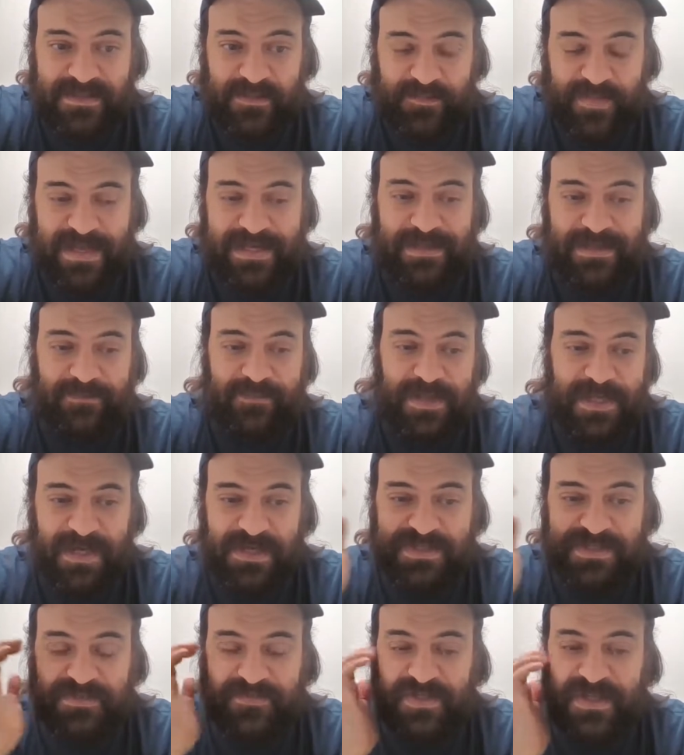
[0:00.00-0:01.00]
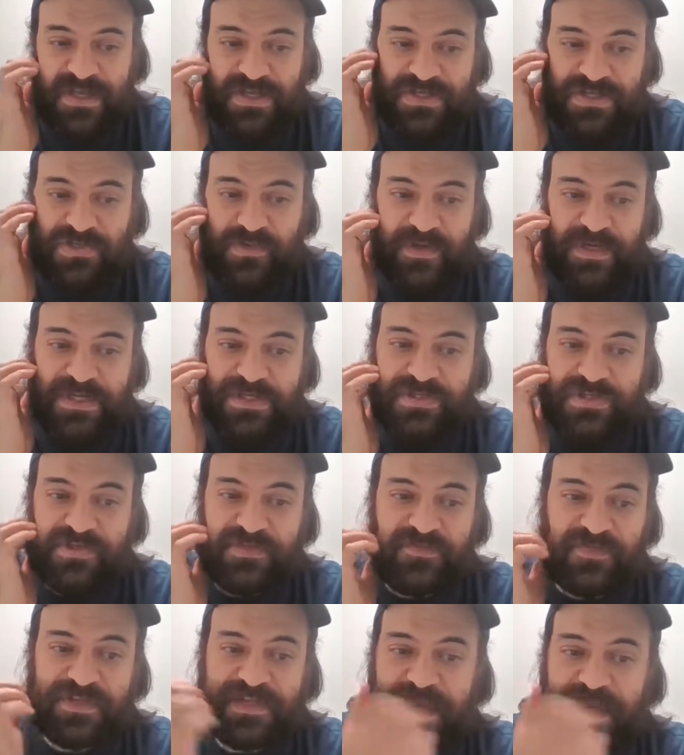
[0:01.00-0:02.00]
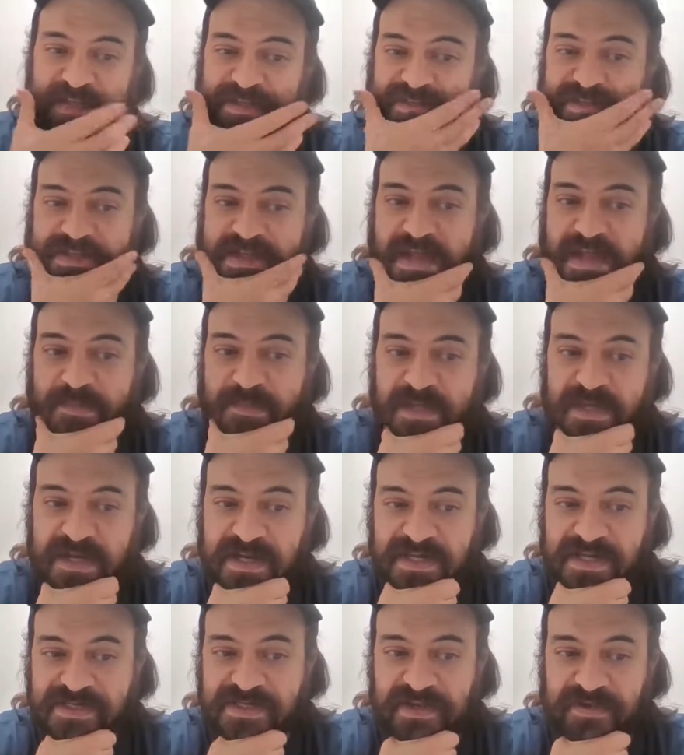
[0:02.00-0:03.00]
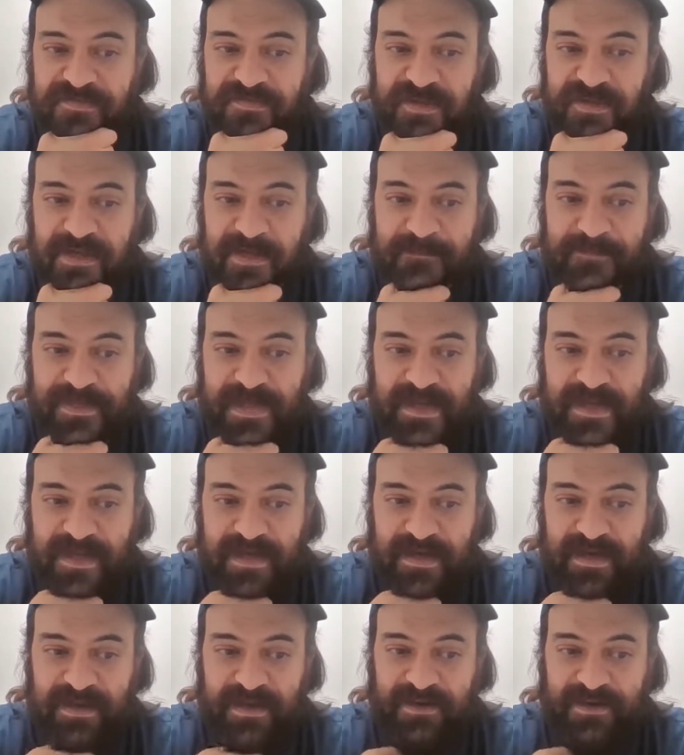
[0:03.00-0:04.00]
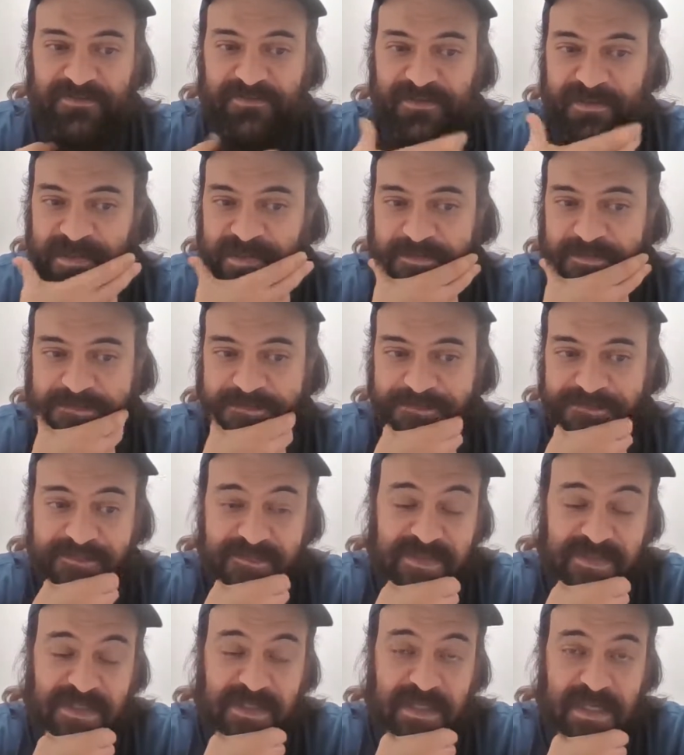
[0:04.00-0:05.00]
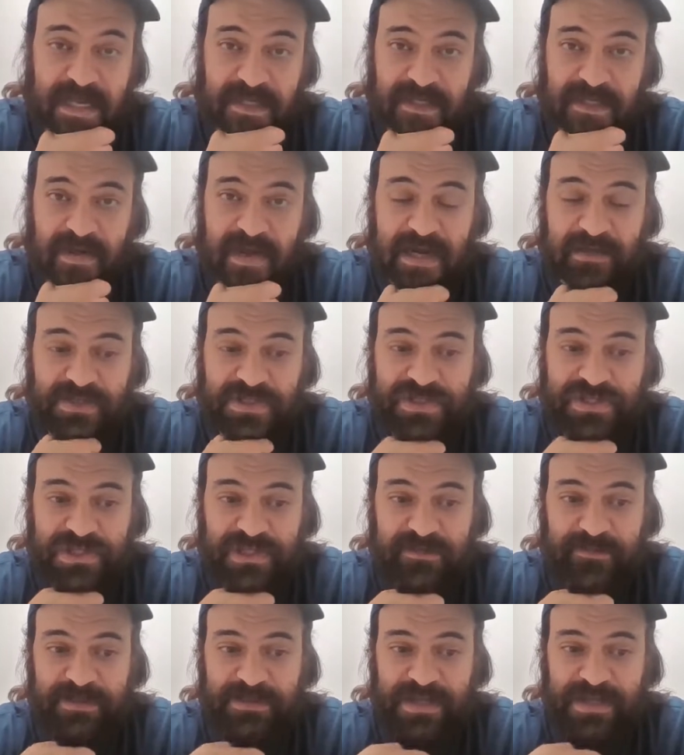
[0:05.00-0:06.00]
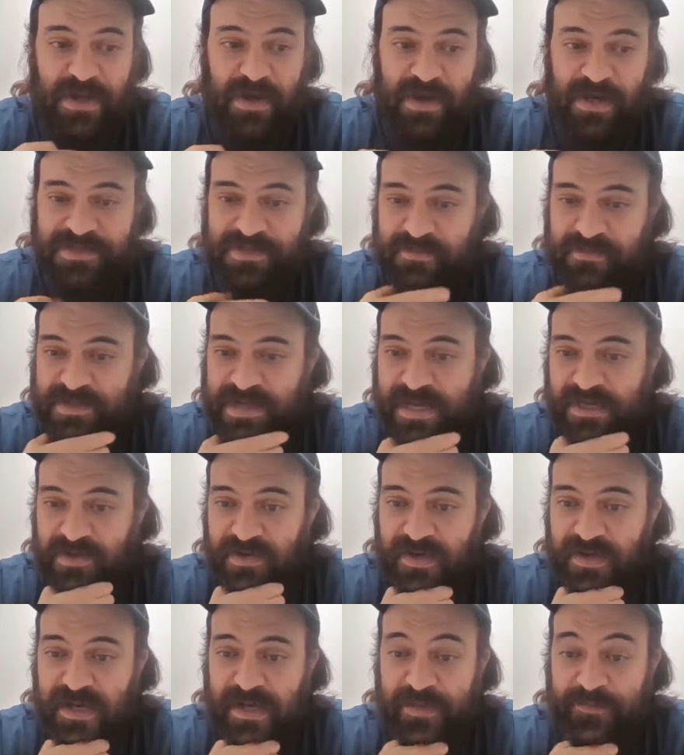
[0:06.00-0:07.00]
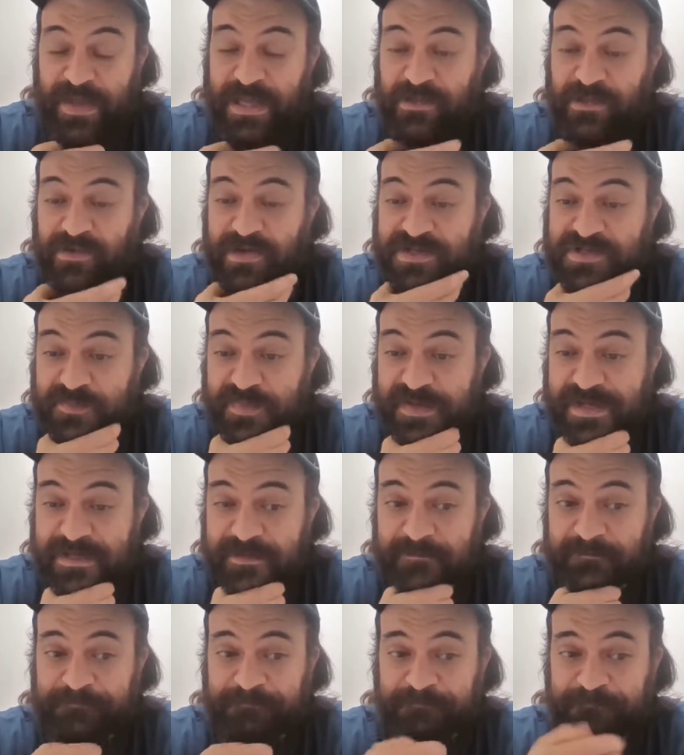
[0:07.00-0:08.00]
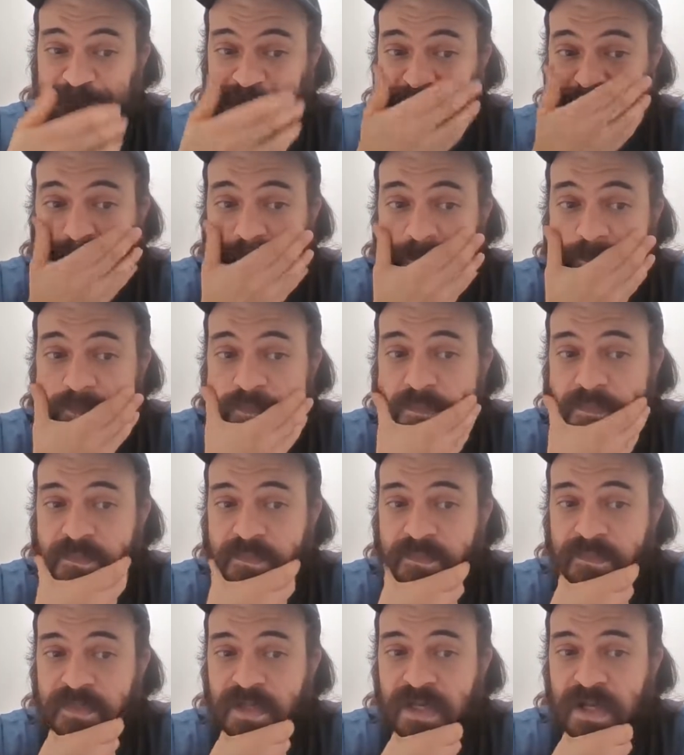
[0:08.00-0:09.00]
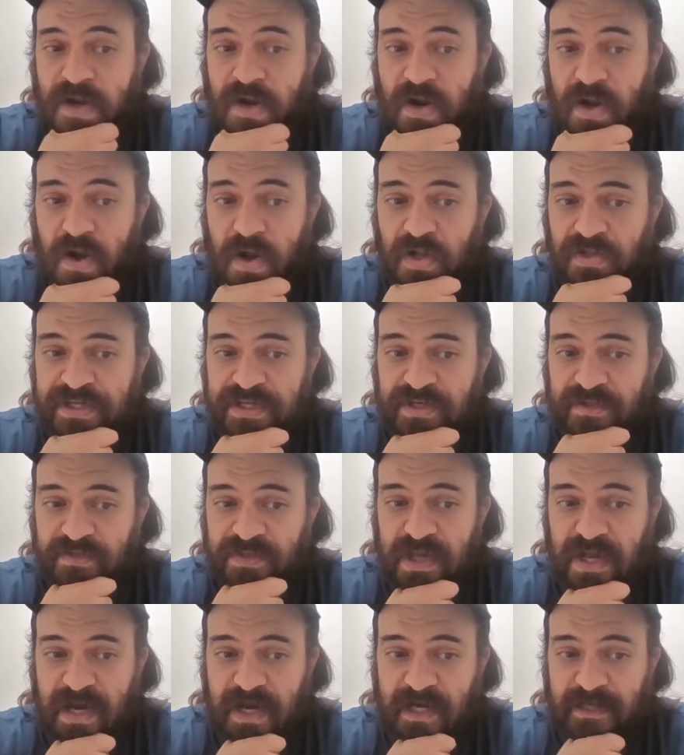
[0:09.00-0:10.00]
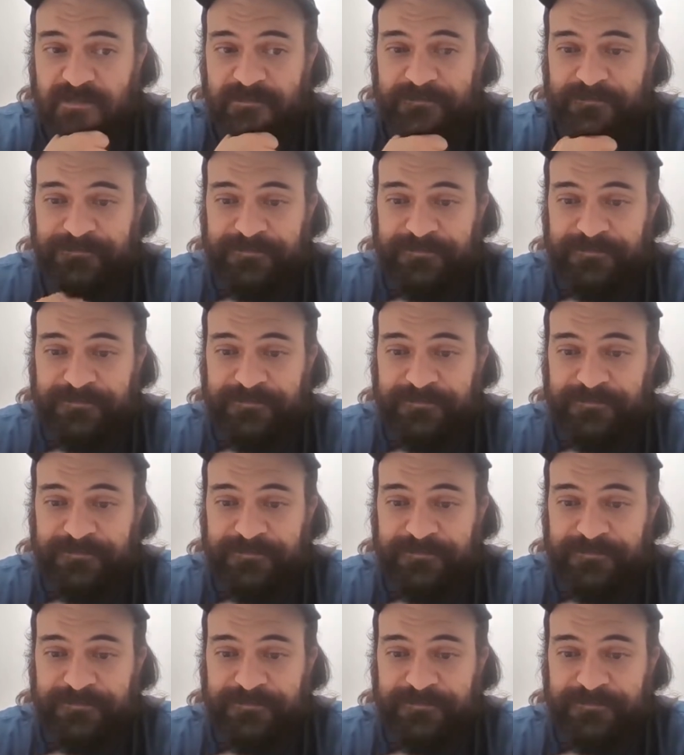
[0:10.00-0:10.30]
bet it because of the injury issues for Texas and because of how legitimately awesome Baylor has been all year long,